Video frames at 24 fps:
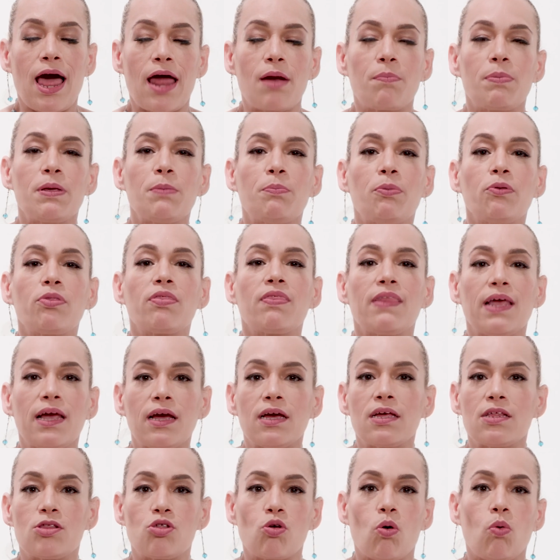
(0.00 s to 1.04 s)
lot of people
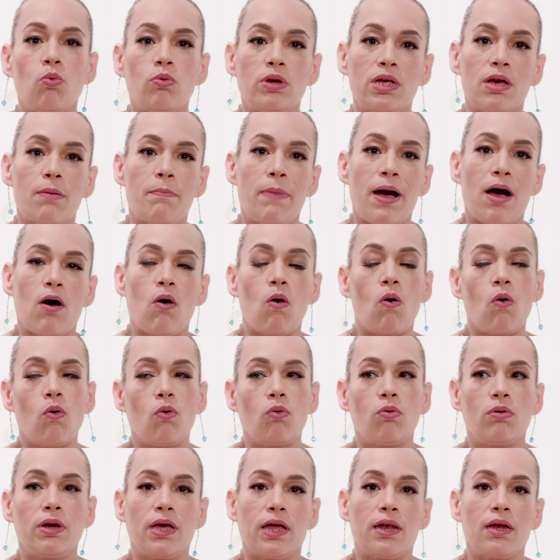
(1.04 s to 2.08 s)
think it's only about,
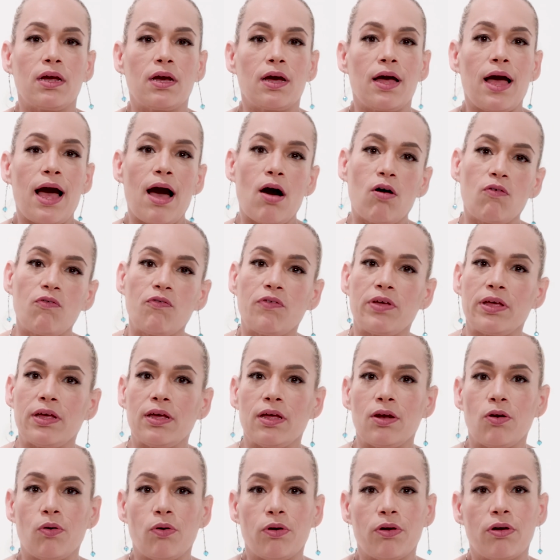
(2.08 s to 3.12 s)
oh, getting an
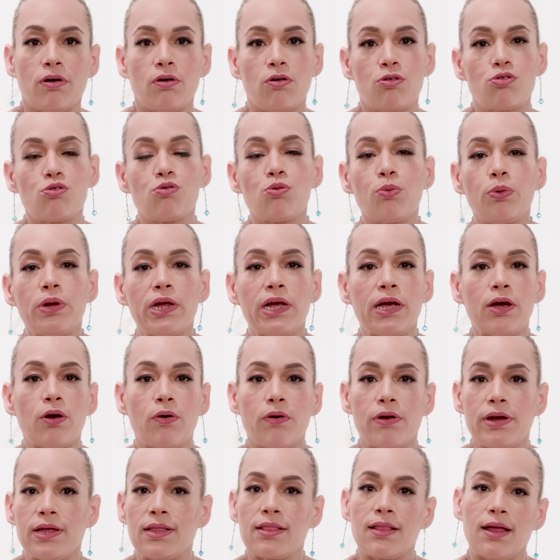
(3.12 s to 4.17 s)
outfit or suiting
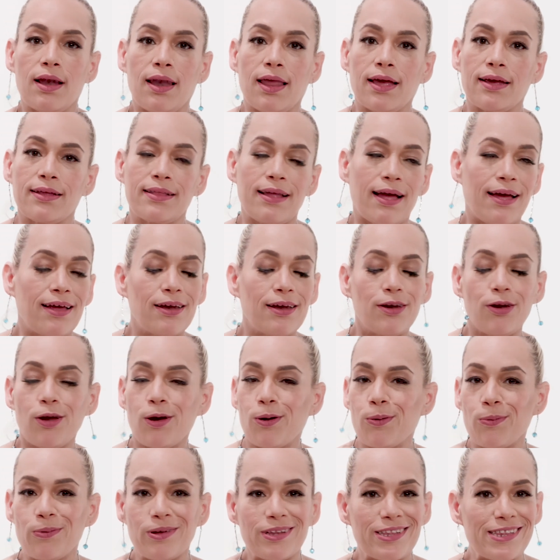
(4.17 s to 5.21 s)
or anything like that.
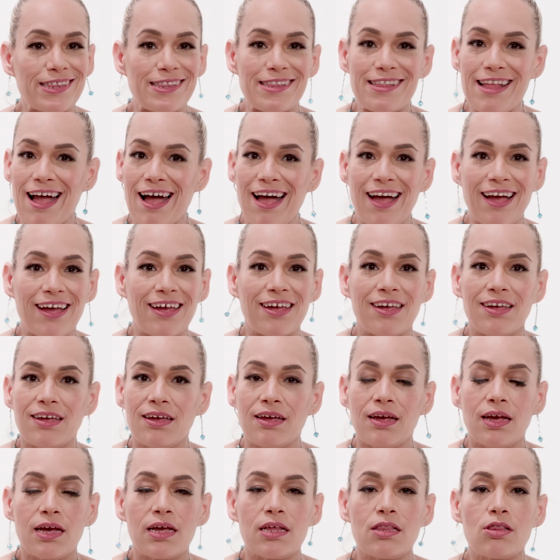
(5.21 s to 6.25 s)
No, it's not.
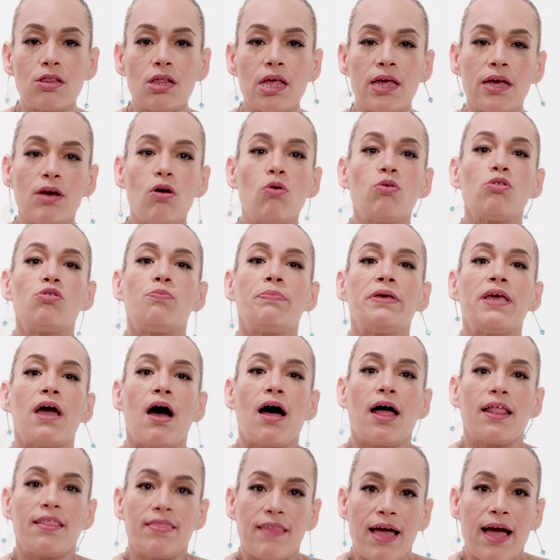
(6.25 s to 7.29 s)
It goes
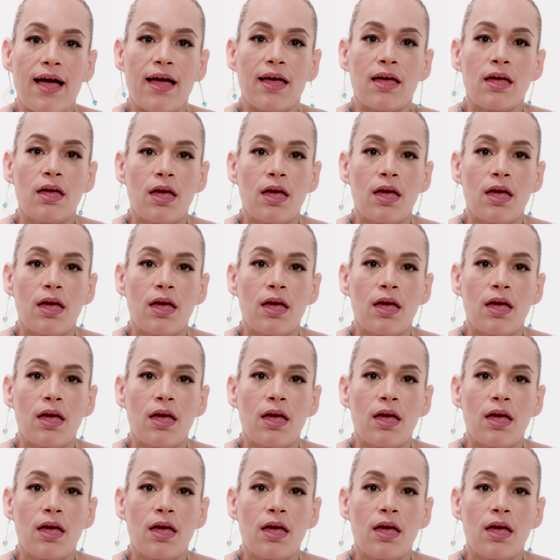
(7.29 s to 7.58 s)
beyond that.